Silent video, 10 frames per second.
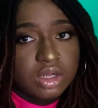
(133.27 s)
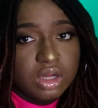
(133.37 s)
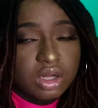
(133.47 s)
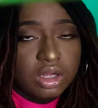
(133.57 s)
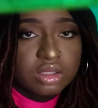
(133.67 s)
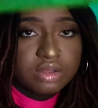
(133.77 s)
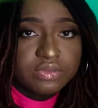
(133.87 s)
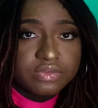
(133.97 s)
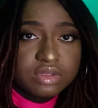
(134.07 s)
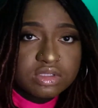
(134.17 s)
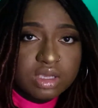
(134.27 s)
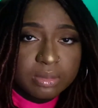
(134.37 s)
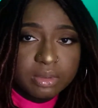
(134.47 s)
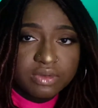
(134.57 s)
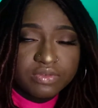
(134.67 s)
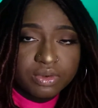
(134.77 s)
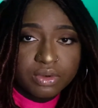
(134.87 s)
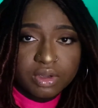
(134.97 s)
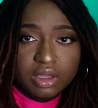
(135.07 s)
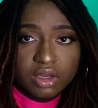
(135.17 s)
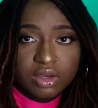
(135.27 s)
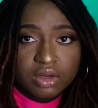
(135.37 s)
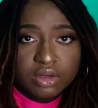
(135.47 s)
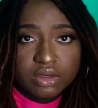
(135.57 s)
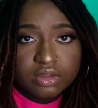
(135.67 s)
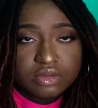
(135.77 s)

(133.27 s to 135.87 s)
all of the top of your hair.